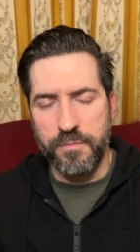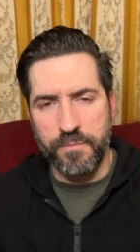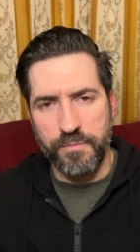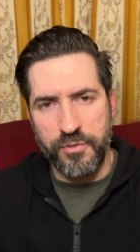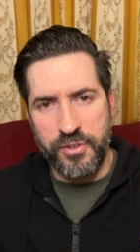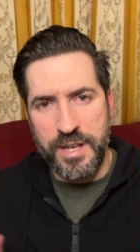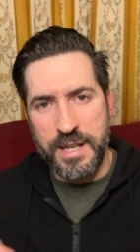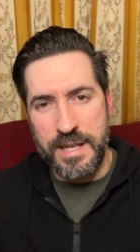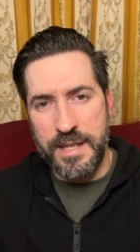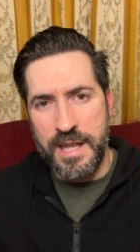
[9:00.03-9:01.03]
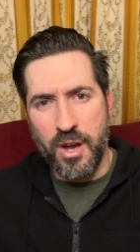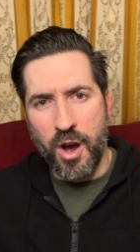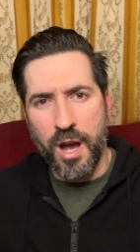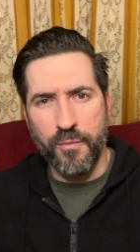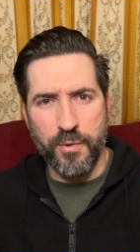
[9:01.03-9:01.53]
sitting in their
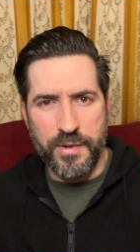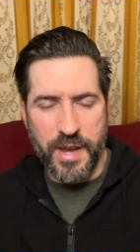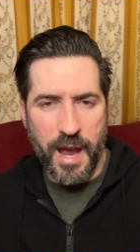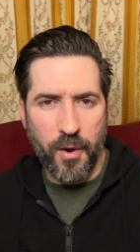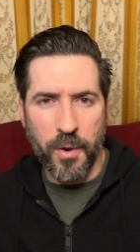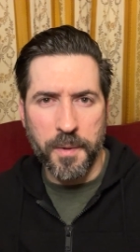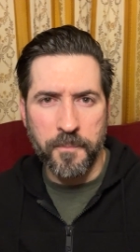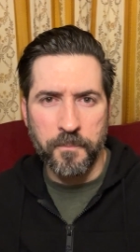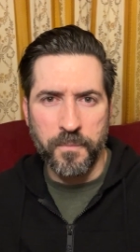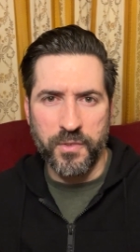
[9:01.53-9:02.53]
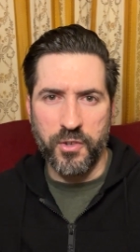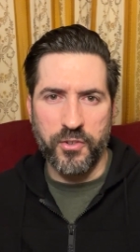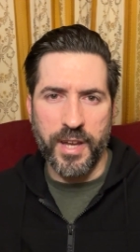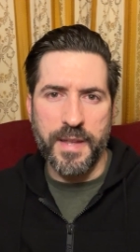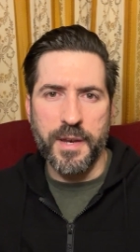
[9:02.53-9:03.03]
ivory tower to
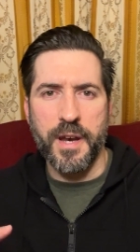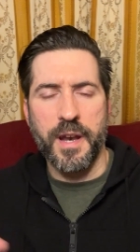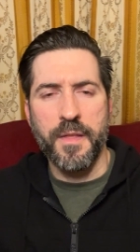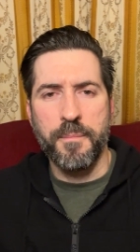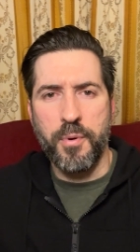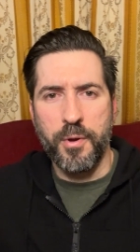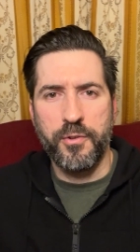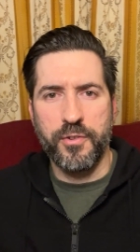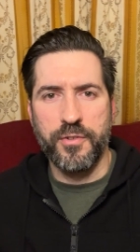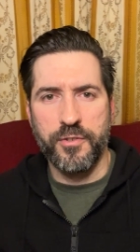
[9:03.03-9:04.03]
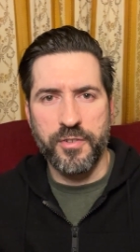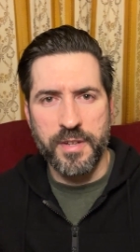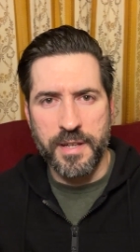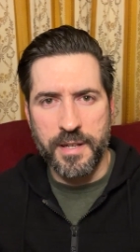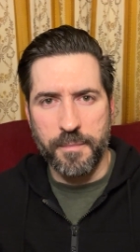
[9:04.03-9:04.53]
say that another person's
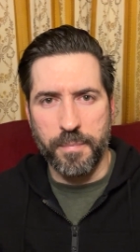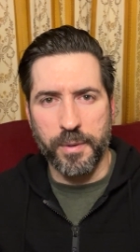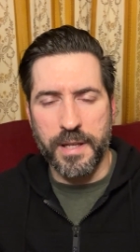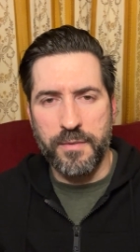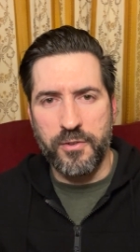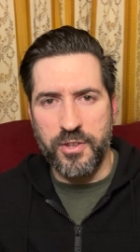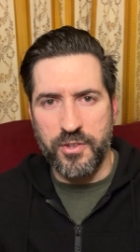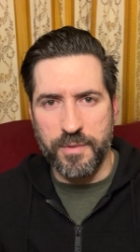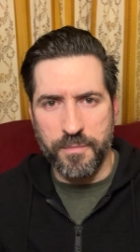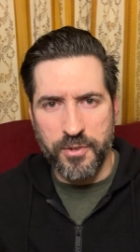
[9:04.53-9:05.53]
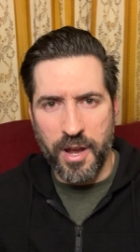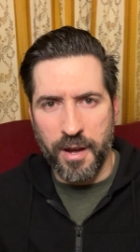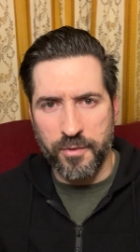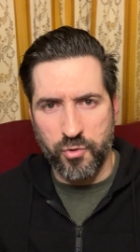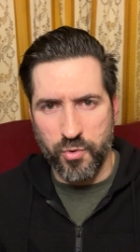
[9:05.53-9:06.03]
belief systems
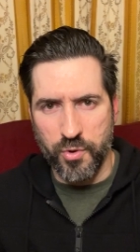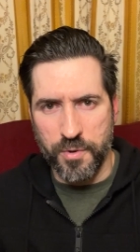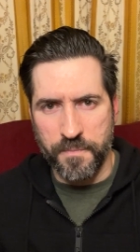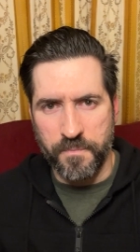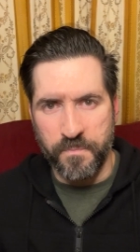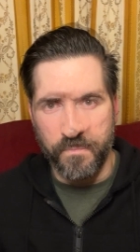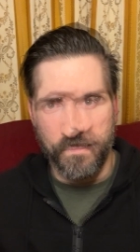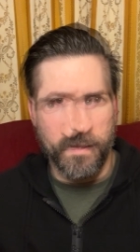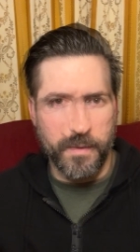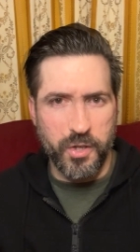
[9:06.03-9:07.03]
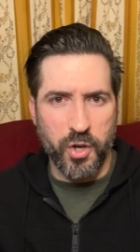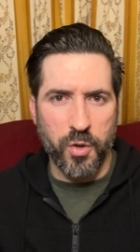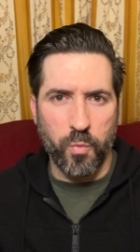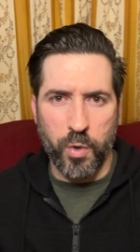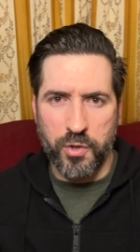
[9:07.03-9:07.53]
aren't true? You know,
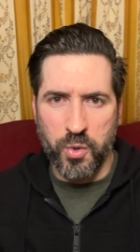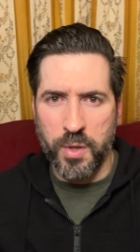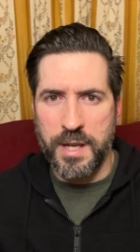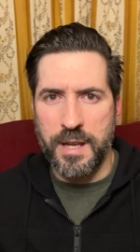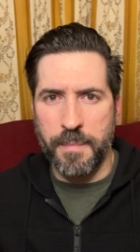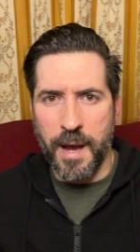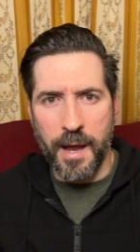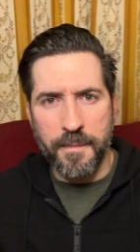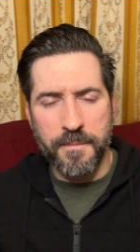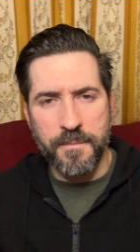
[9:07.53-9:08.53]
we're talking about